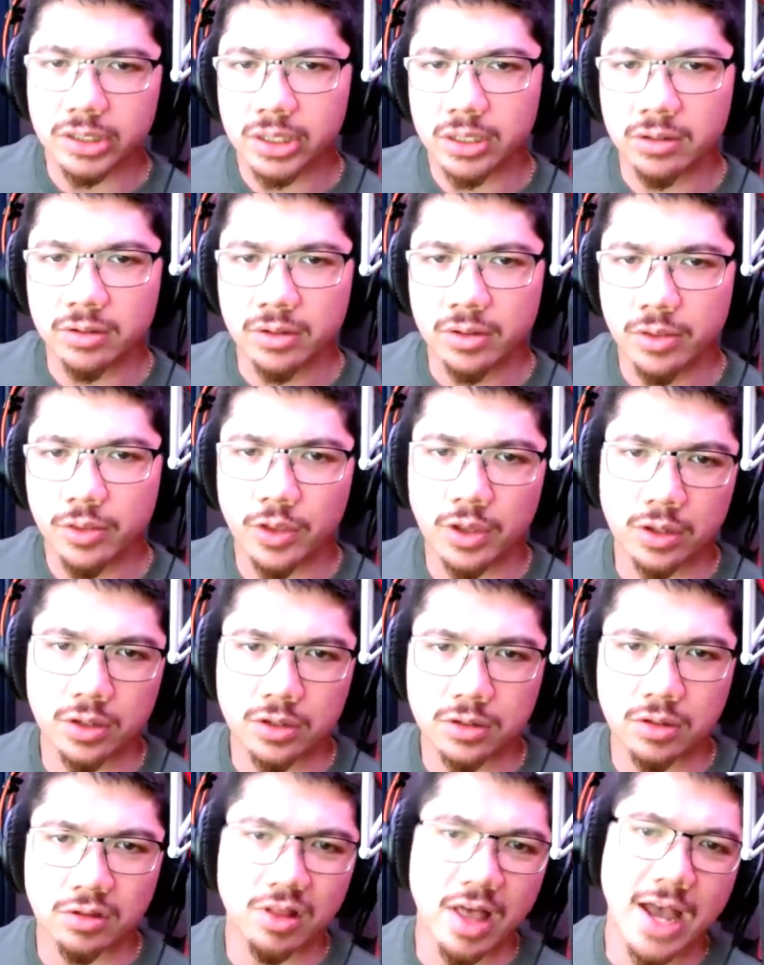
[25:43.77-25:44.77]
Guardian.
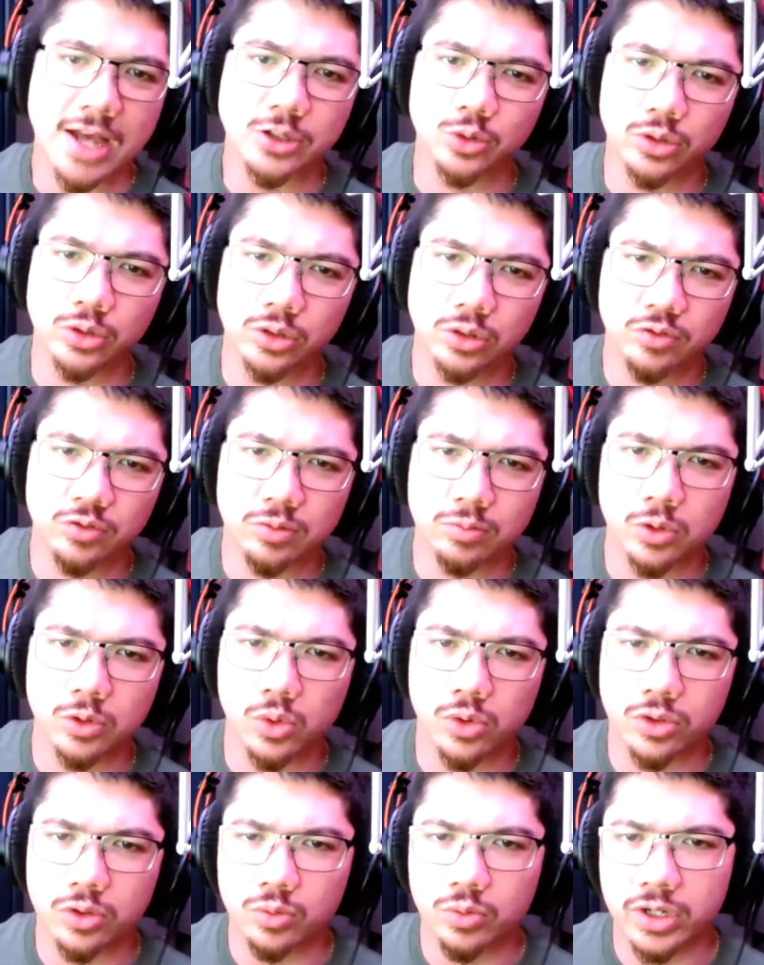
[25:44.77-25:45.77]
Think Galadriel
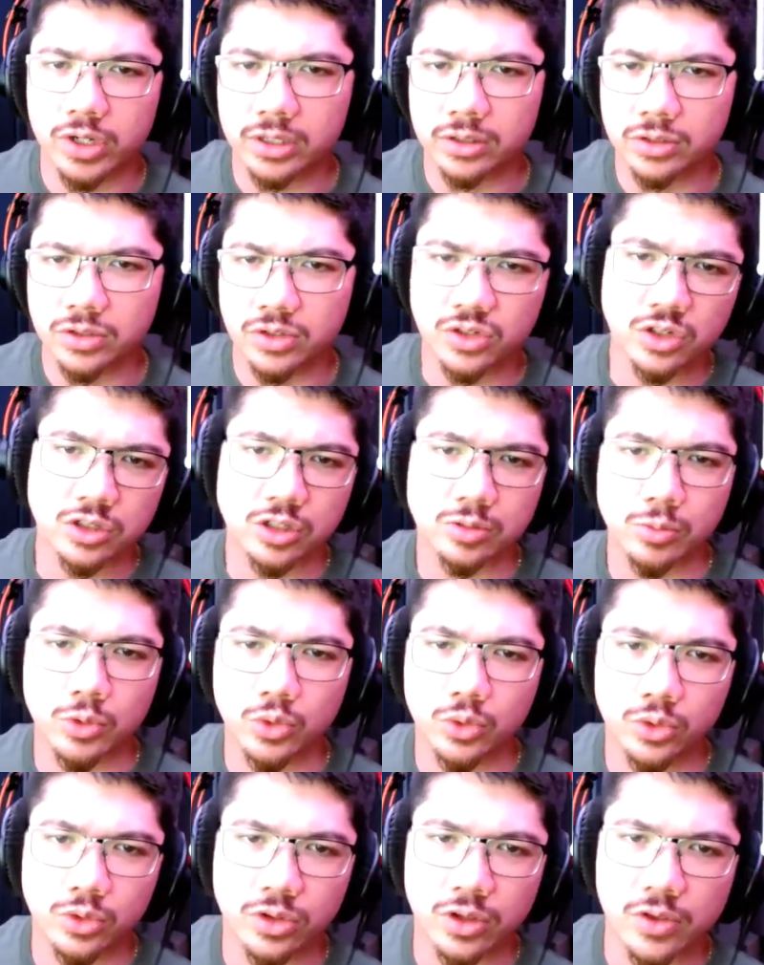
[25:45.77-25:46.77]
from Lord of the Rings.
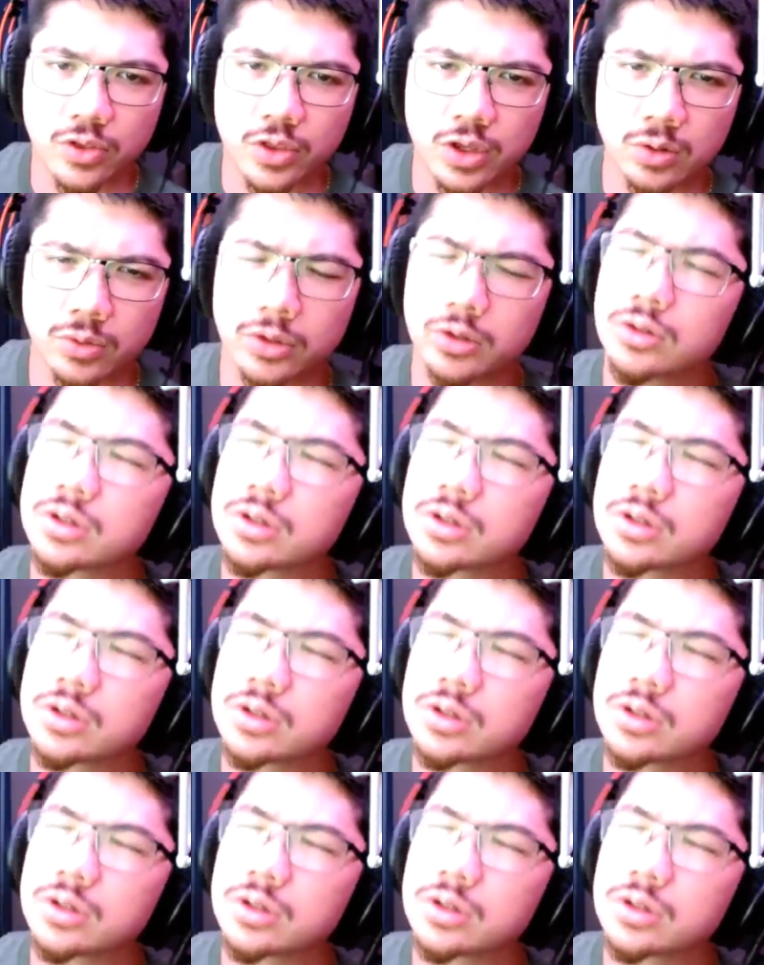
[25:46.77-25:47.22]
Smooth, ethereal.